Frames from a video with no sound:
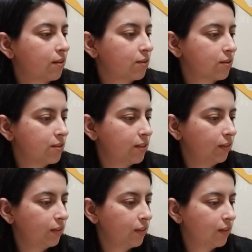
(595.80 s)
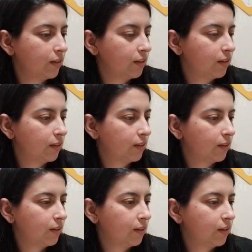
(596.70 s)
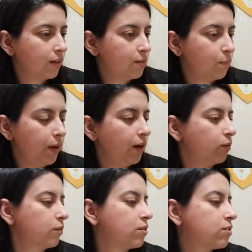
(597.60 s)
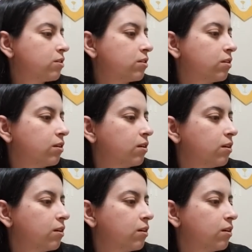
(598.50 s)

There's a seal on it. It's backwards.